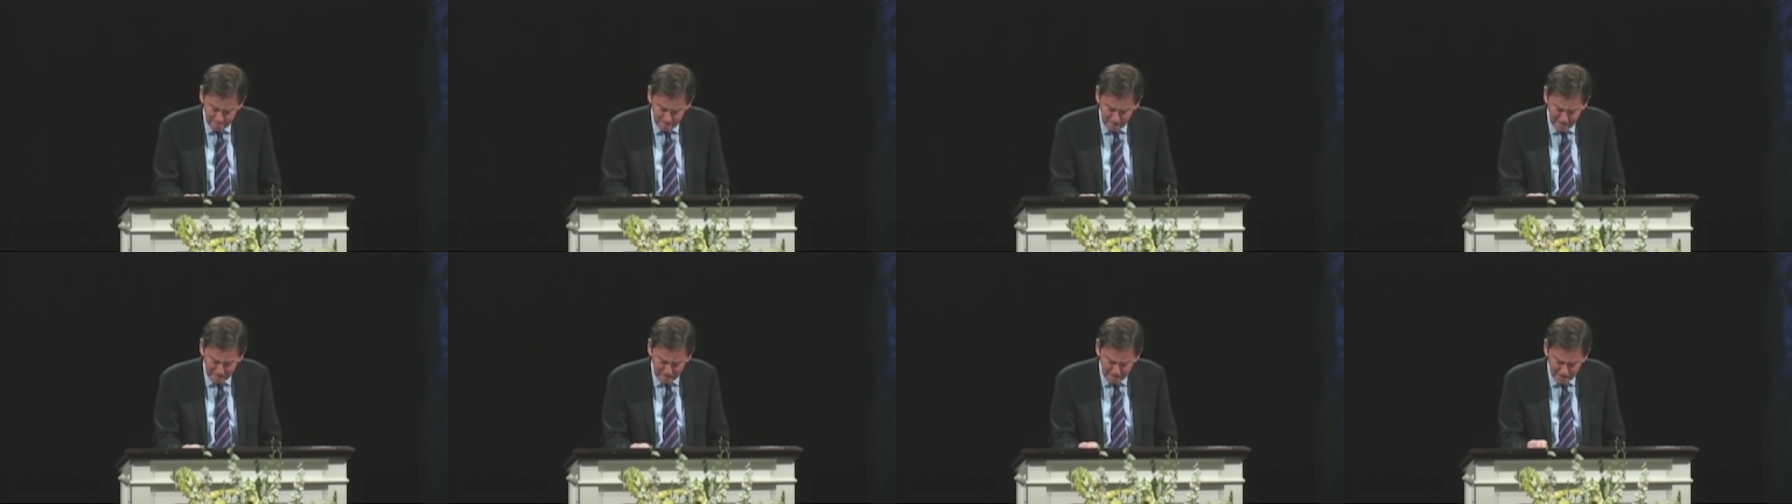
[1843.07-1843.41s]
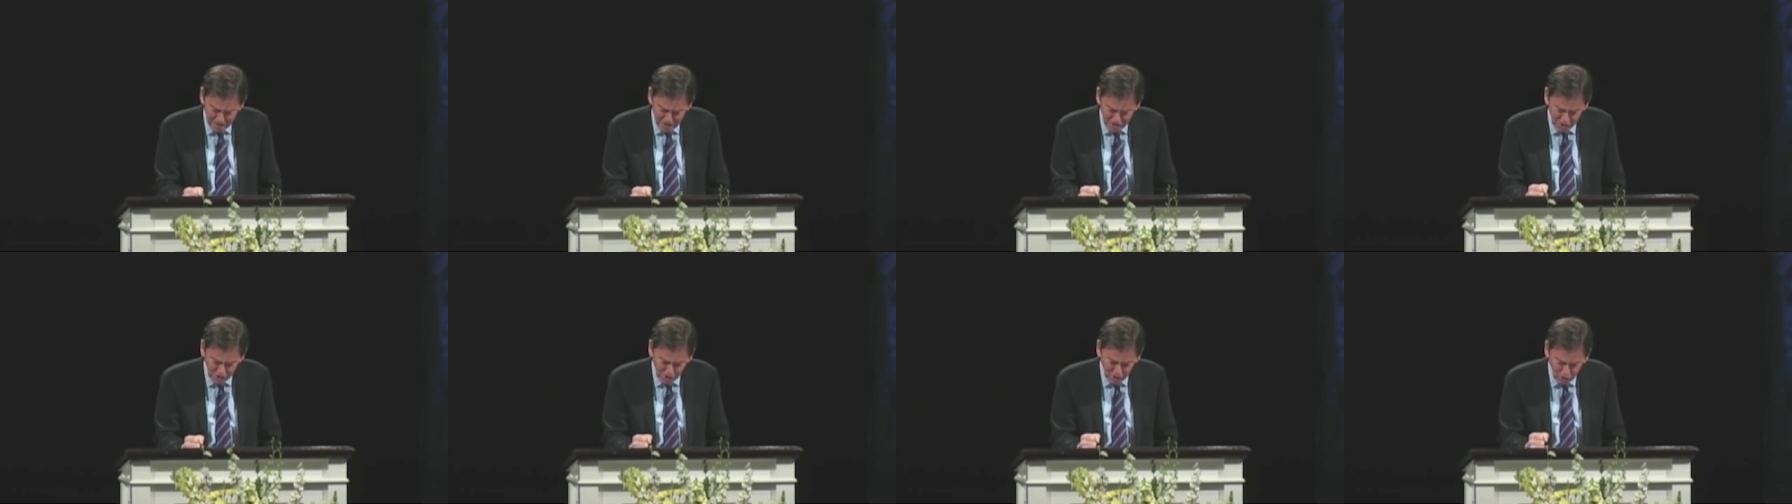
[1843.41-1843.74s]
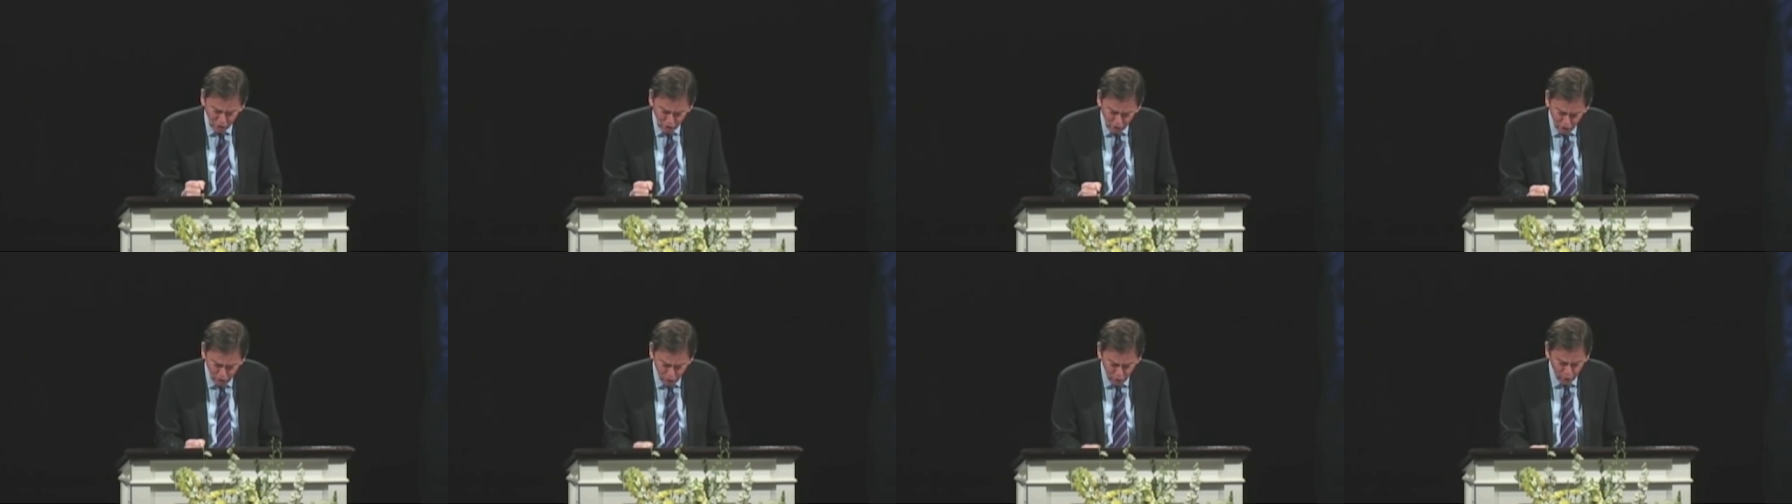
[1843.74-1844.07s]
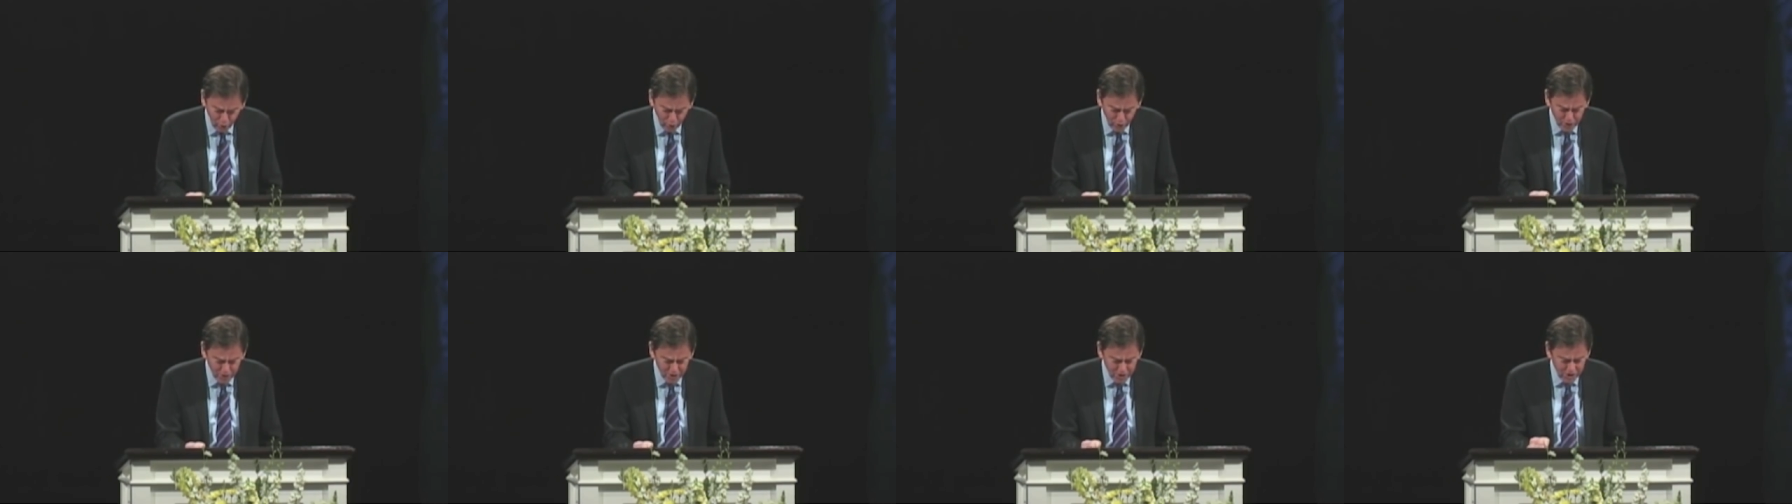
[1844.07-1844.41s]
It is
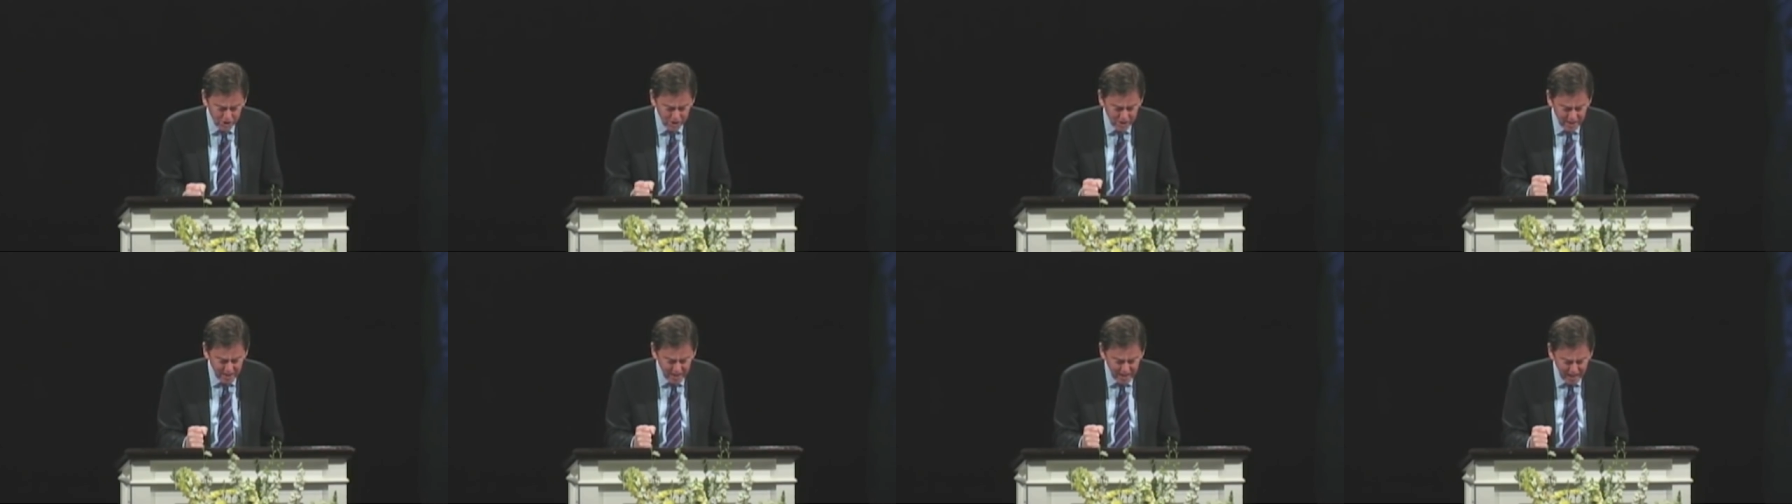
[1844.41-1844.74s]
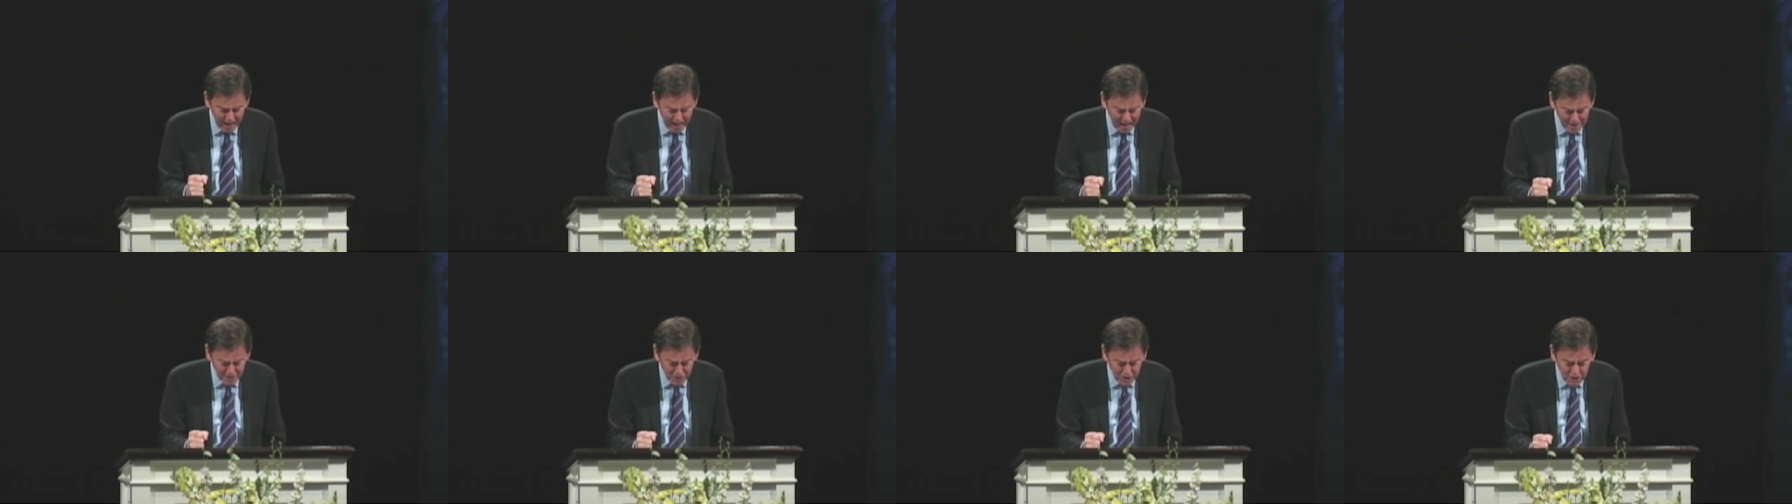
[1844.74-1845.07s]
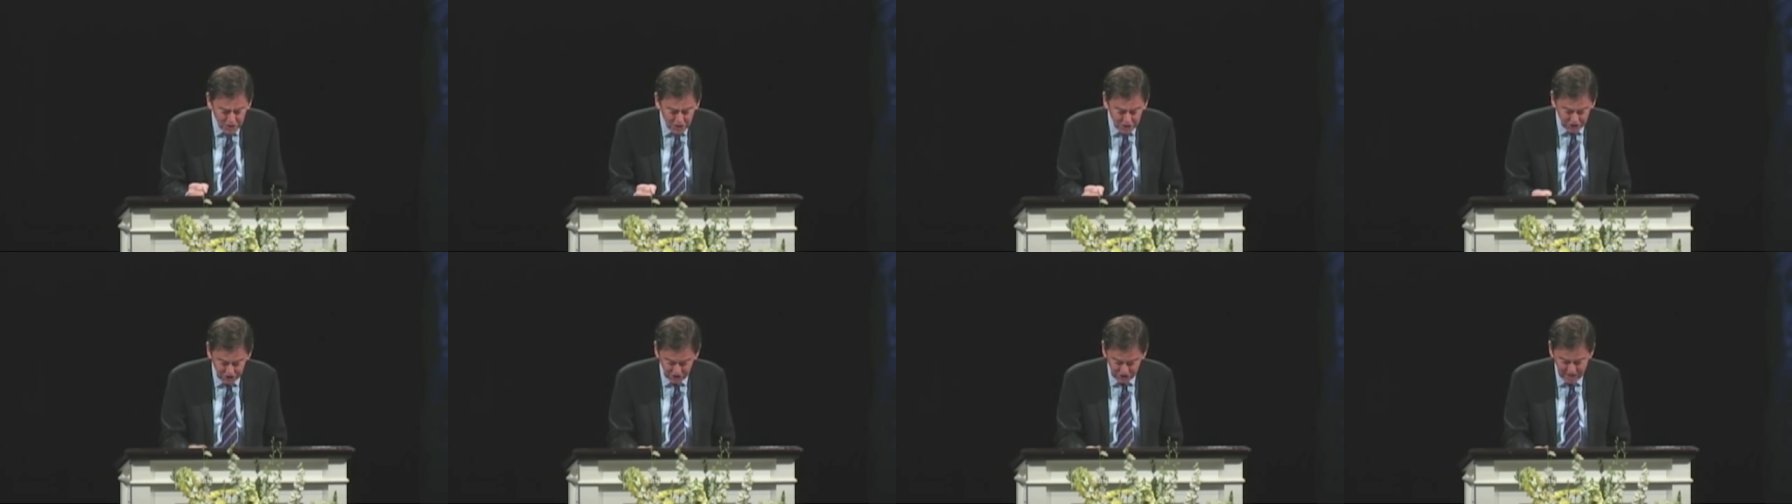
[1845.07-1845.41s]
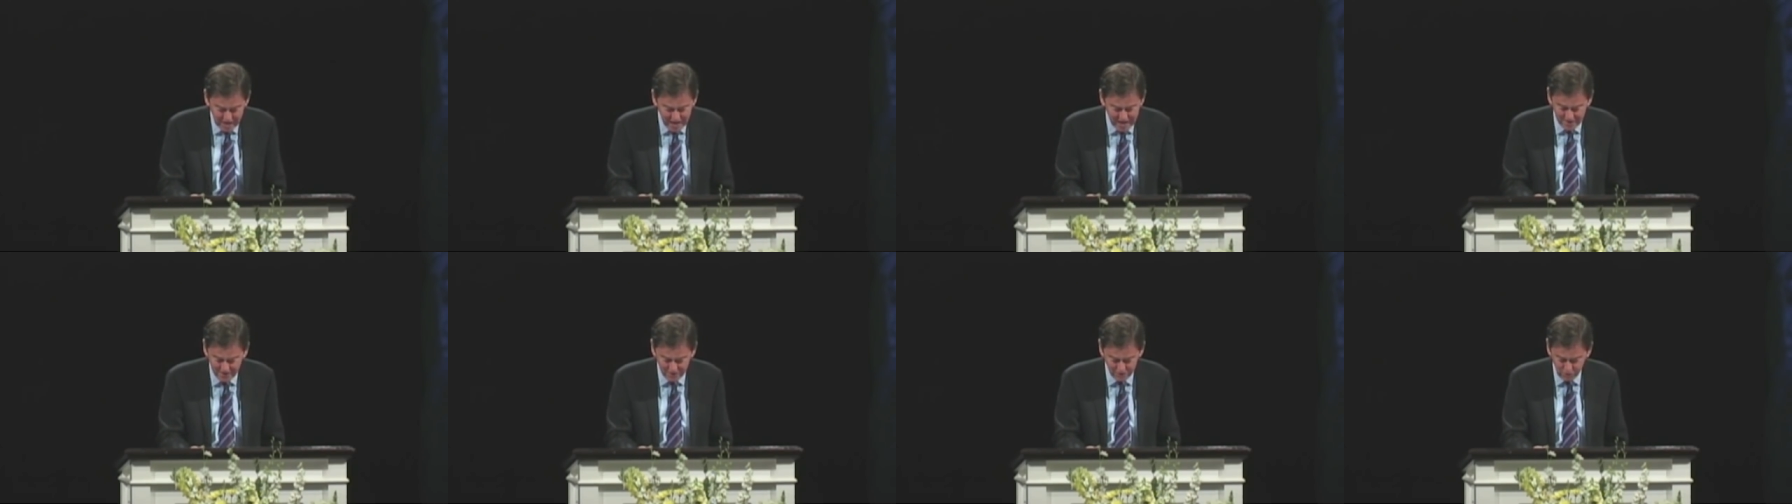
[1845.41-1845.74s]
yours as the
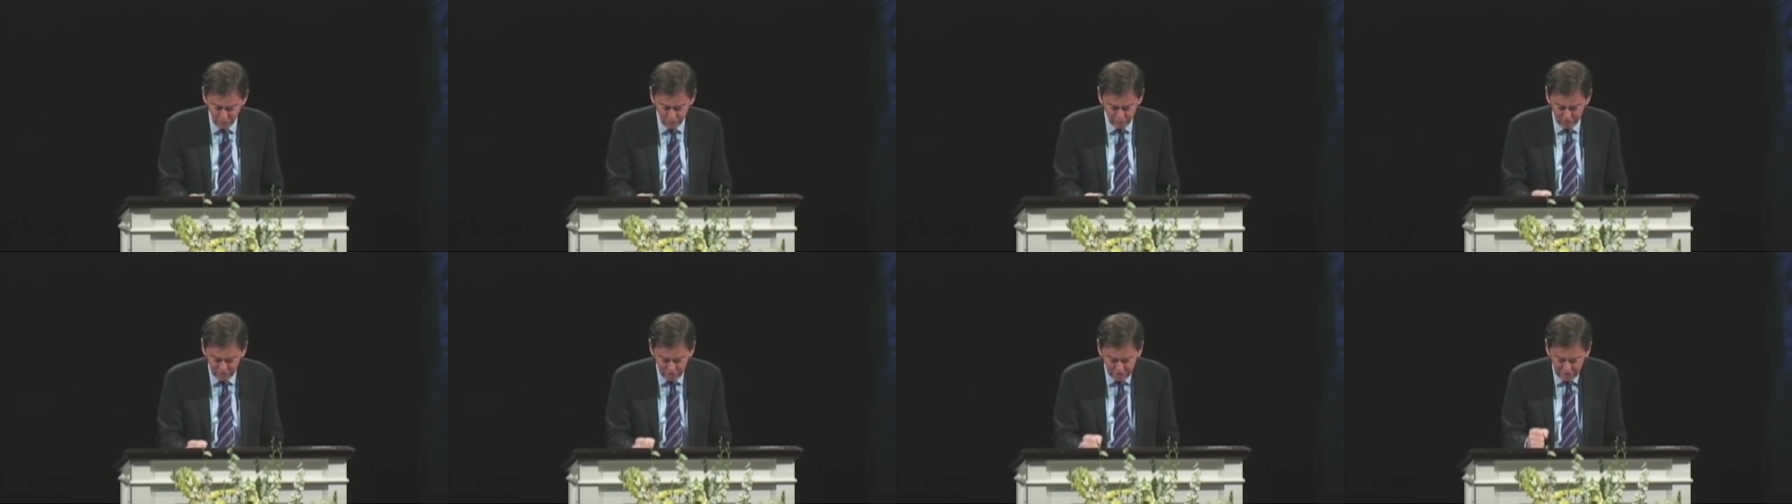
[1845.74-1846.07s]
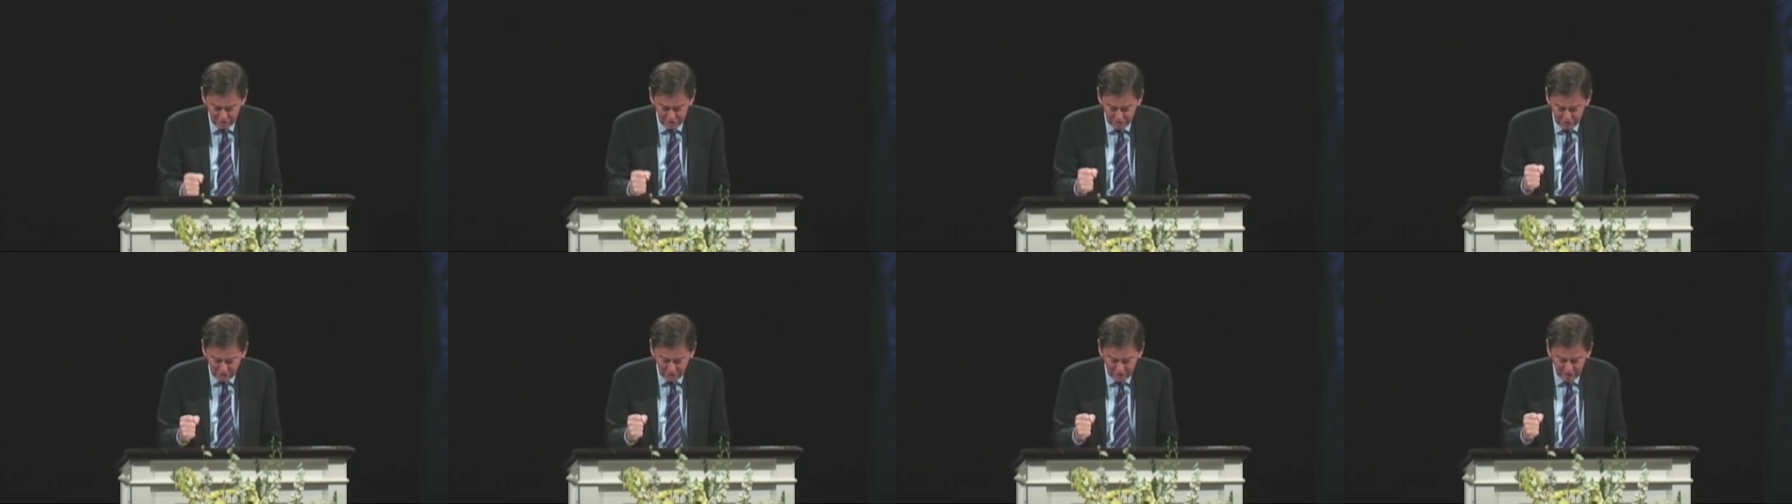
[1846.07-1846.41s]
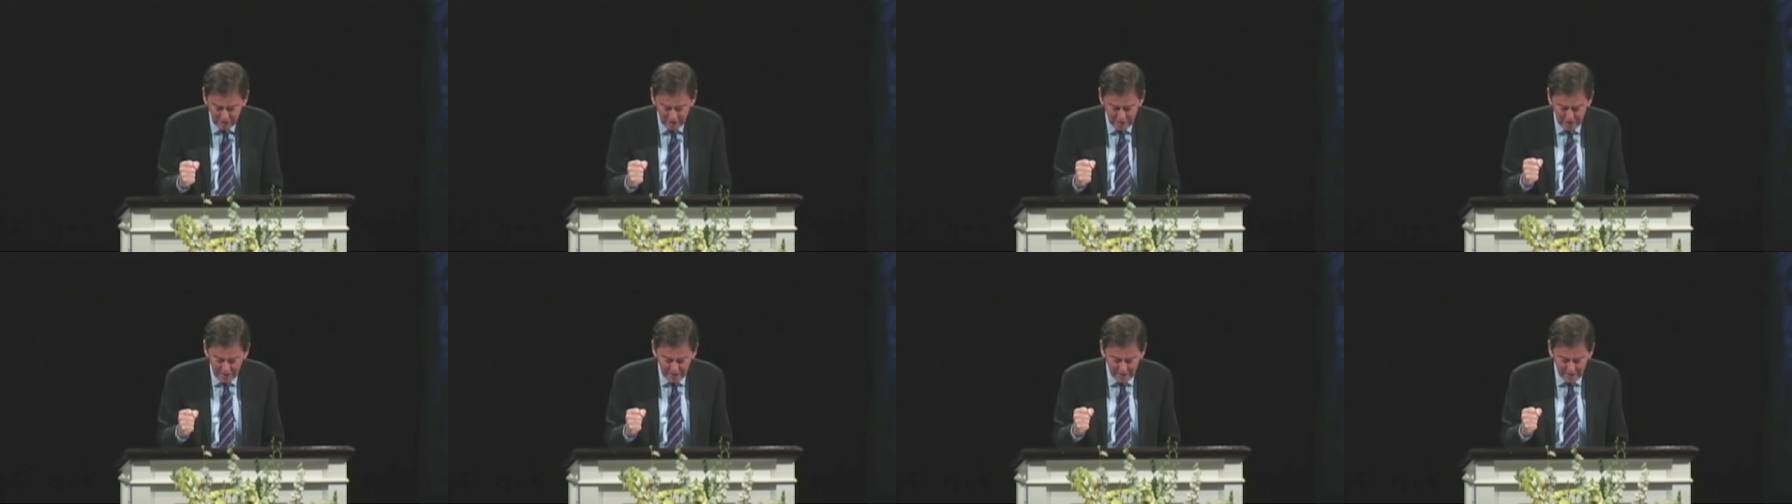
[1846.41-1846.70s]
saints, which is just a,